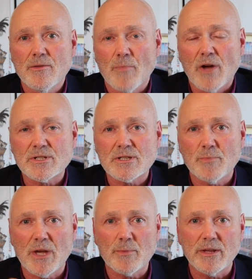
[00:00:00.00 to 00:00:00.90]

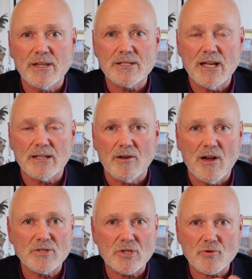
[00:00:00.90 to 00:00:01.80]
Most people in the sector
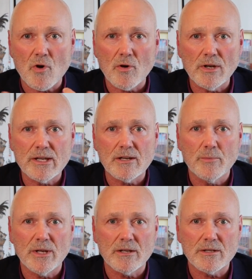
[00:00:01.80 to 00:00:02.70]
are strongly
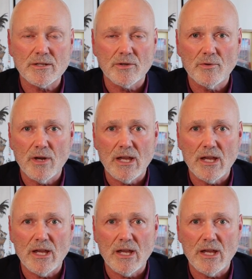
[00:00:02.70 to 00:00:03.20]
committed to